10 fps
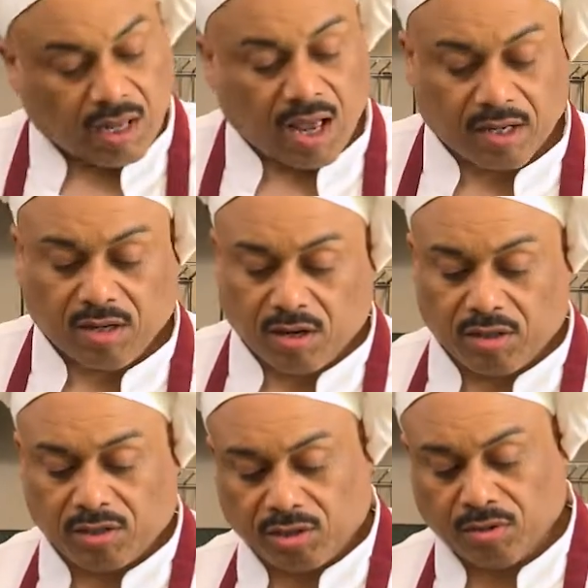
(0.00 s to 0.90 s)
I
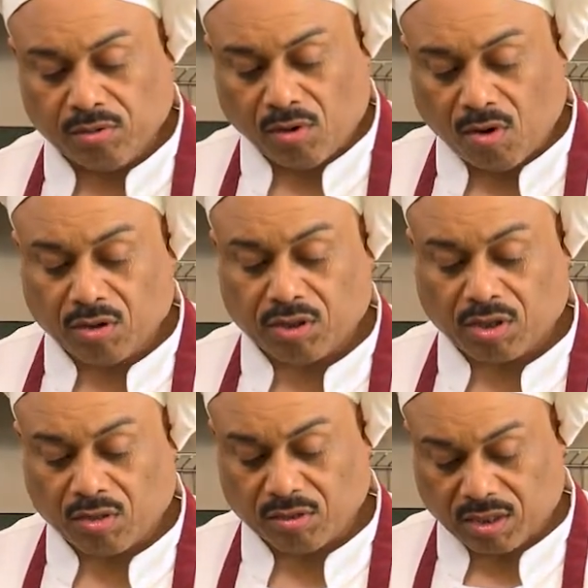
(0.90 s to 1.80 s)
encourage you
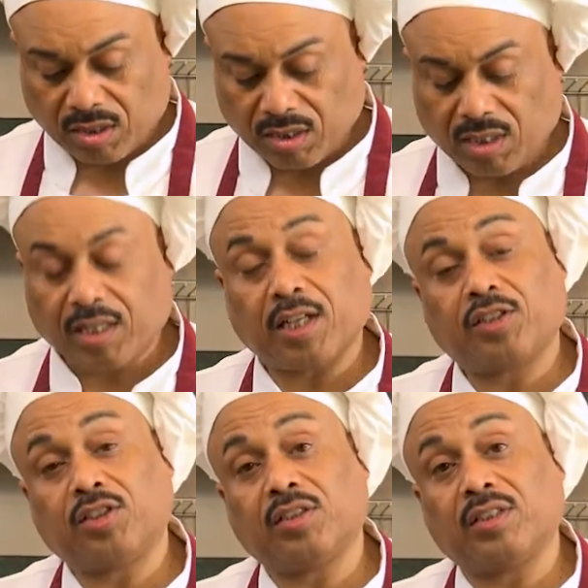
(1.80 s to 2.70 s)
also to
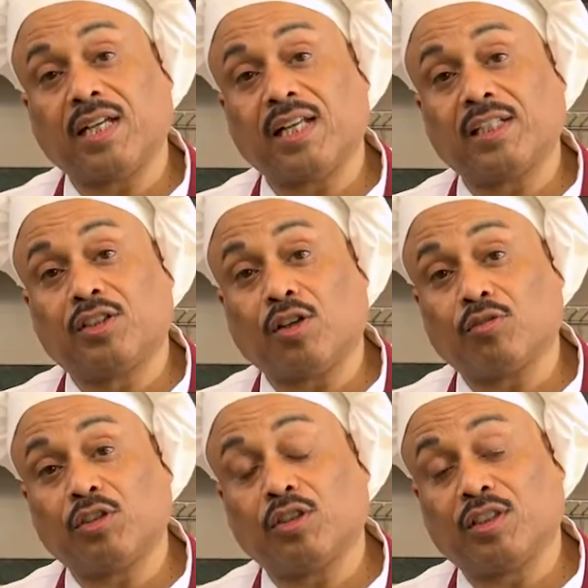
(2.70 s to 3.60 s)
get your daily
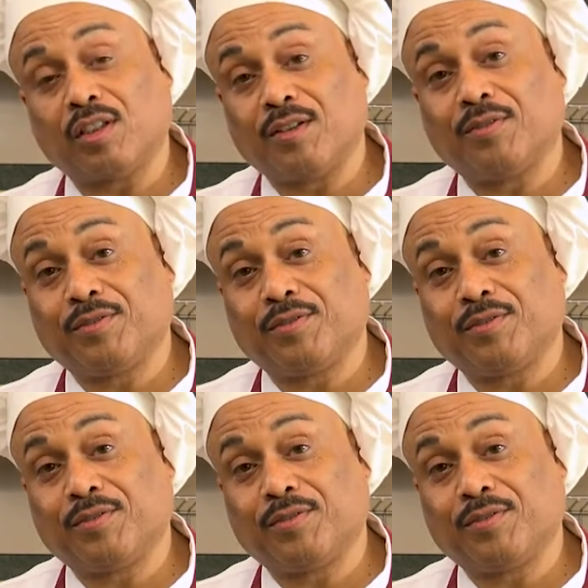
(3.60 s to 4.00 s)
dosage of